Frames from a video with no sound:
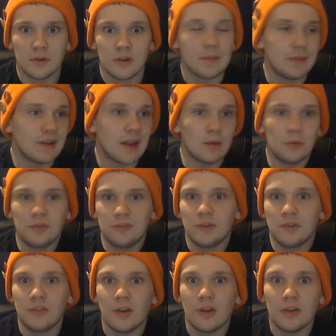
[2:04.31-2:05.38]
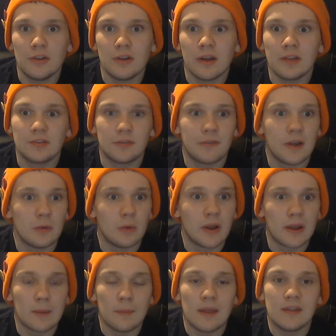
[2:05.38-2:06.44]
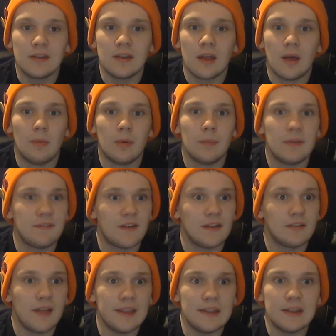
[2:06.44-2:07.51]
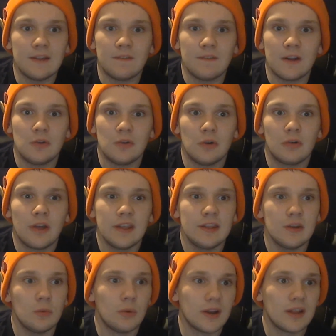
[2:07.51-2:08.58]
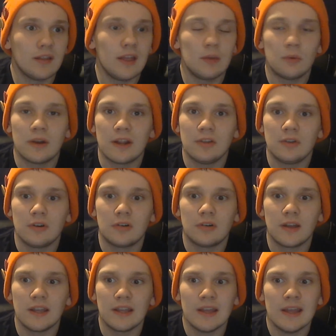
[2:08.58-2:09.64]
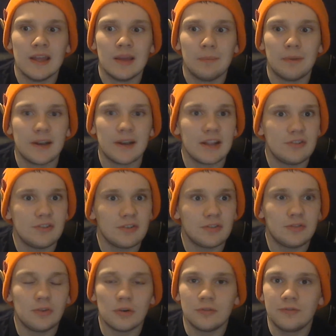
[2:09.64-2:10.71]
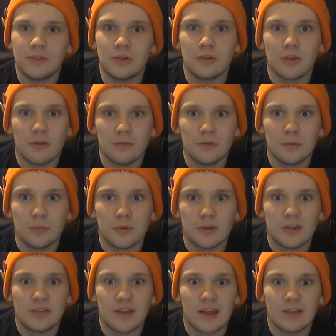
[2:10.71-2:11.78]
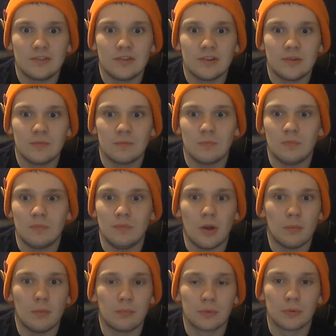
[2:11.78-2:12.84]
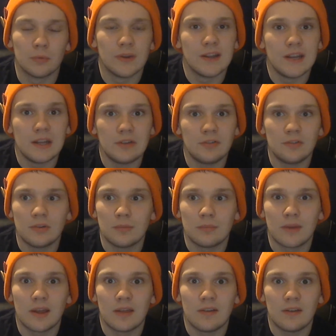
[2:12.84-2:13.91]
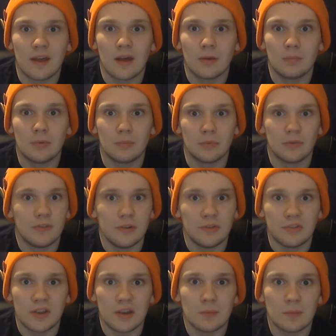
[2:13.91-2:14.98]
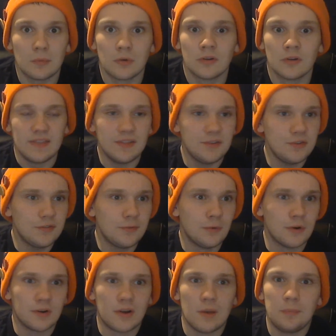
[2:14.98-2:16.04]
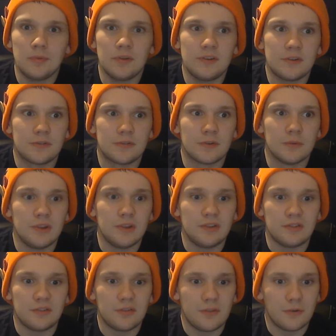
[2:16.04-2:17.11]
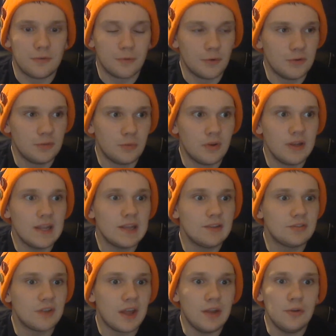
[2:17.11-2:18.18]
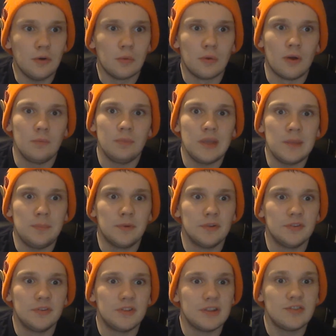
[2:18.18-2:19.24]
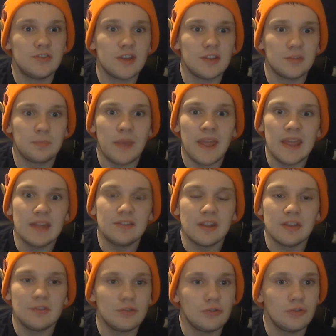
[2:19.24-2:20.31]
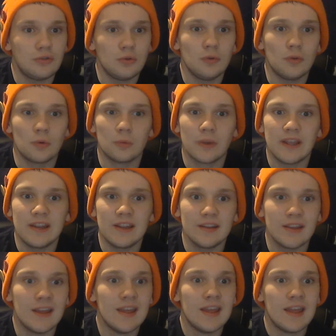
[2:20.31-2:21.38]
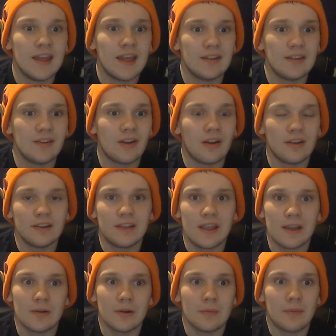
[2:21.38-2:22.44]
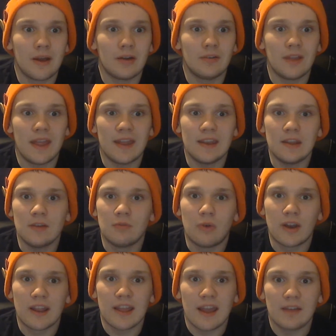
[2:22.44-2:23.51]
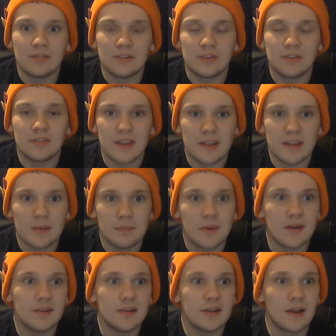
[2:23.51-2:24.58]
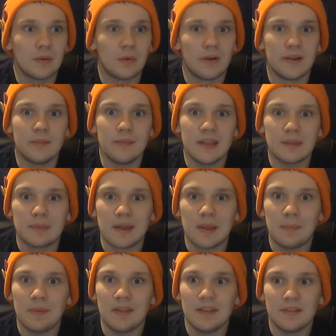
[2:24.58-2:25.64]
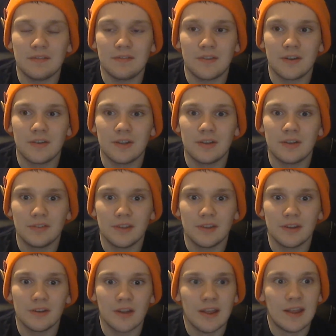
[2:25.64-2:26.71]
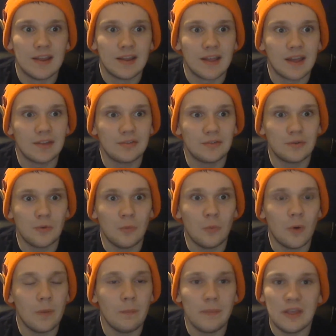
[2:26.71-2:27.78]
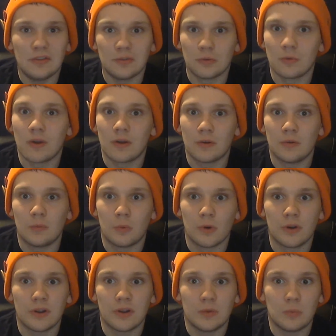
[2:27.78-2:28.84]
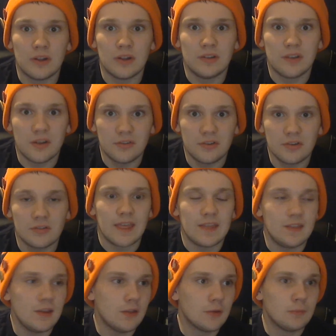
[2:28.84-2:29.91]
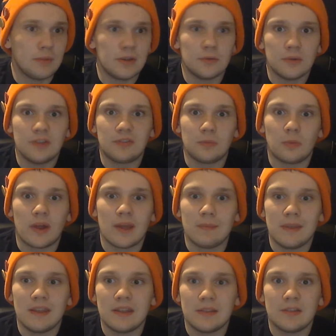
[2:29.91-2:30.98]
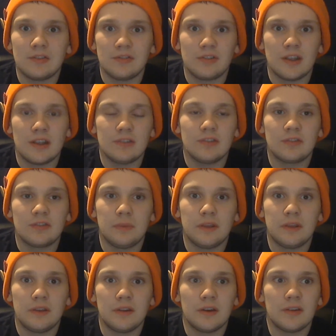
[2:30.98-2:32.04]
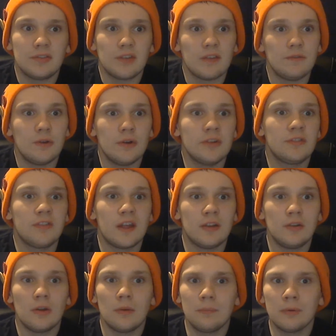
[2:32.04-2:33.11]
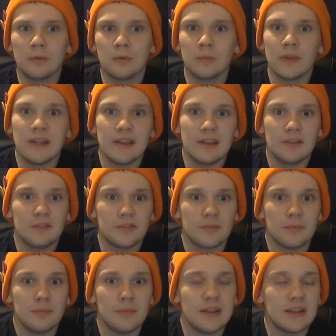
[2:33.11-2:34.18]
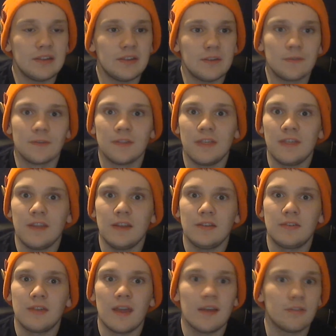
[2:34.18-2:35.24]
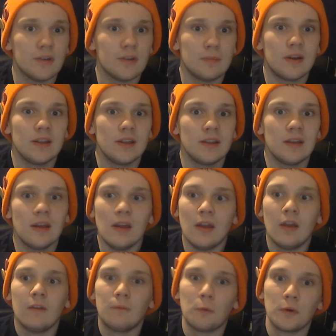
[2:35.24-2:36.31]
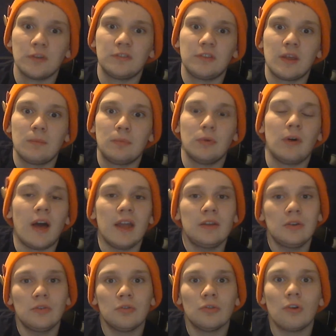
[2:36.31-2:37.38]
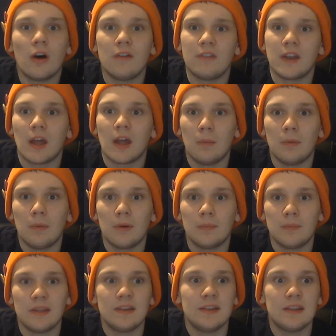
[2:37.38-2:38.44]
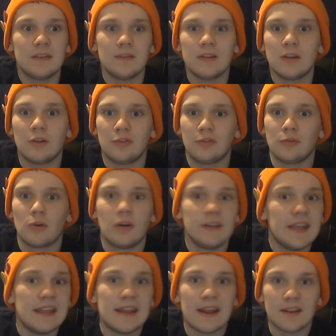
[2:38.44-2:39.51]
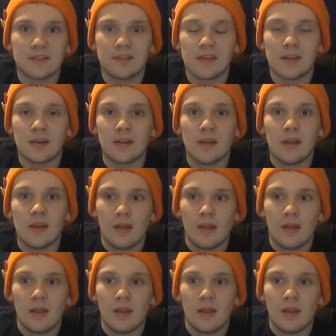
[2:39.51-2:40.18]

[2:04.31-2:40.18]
I mean, I will still tell you guys if I recommend an album, if I like it, if I don't like it, what I like, what I don't like, but I just don't feel comfortable attaching number ratings to my album reviews anymore. And this is for a couple of different reasons. The first one is I don't want people to just pay attention to the rating and not care about any of what I have to say about it. I want to make my opinion very clear as to what makes a record work and what doesn't. And the other big reason why I'm making this change is because I've noticed that number ratings mean a different thing to everybody. For example, I could love an album and give it a strong 8 out of 10.